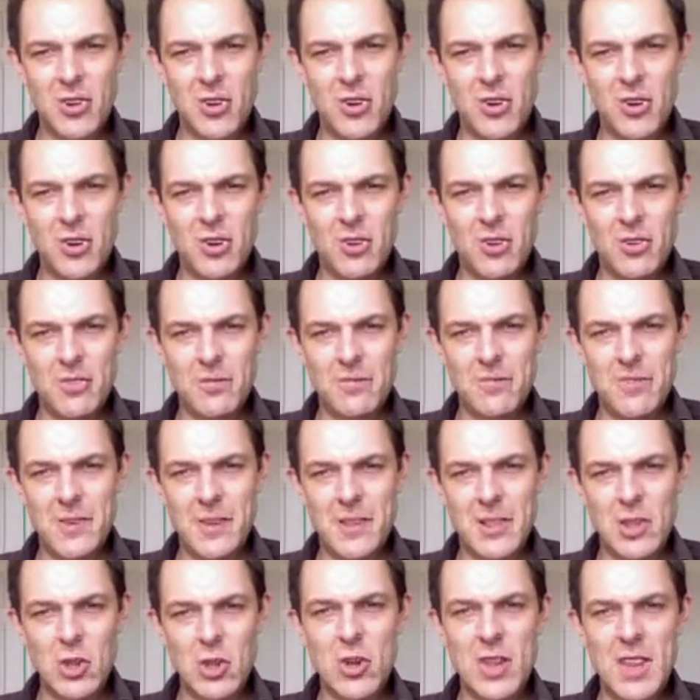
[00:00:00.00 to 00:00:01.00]
of
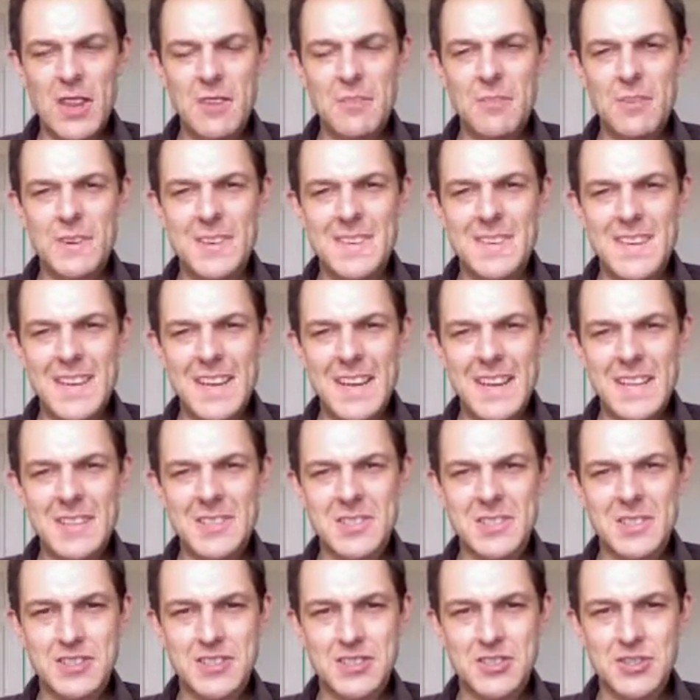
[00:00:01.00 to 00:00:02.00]
looking for
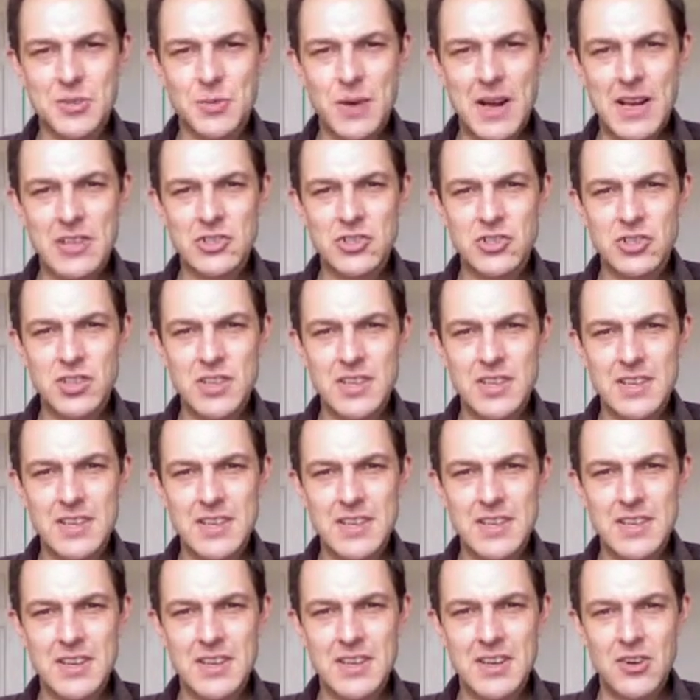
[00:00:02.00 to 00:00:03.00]
data to
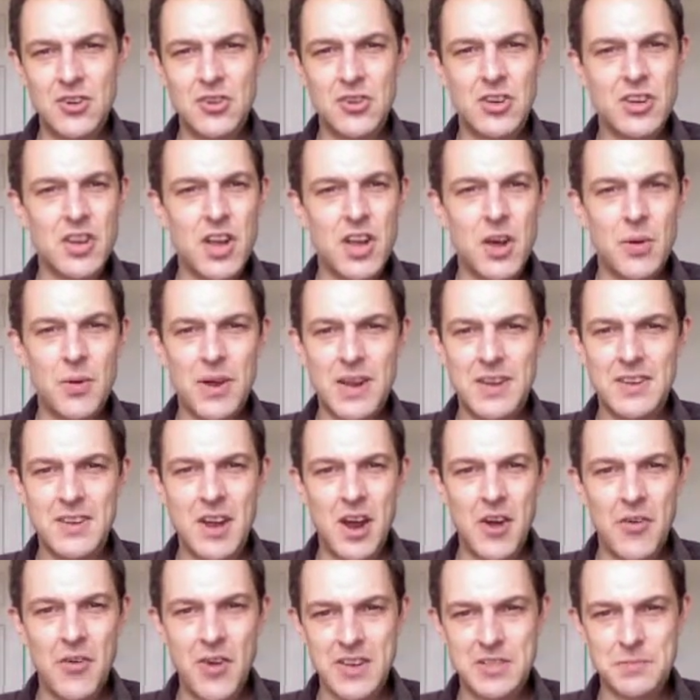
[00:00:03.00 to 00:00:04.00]
actually undergo a
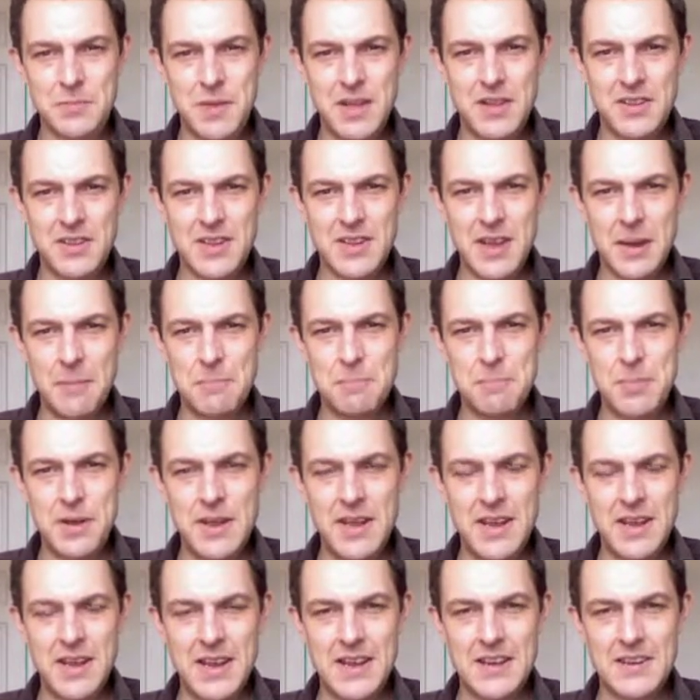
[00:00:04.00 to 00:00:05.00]
direct mail
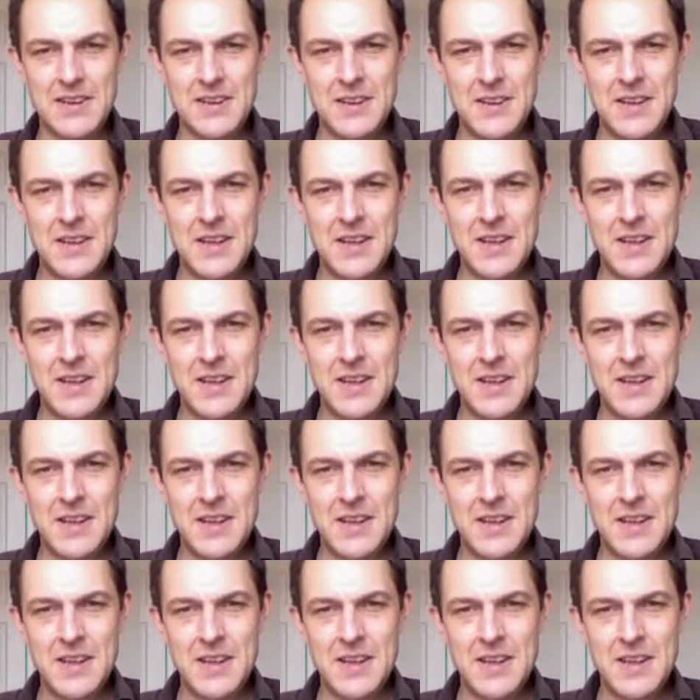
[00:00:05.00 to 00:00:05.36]
campaign,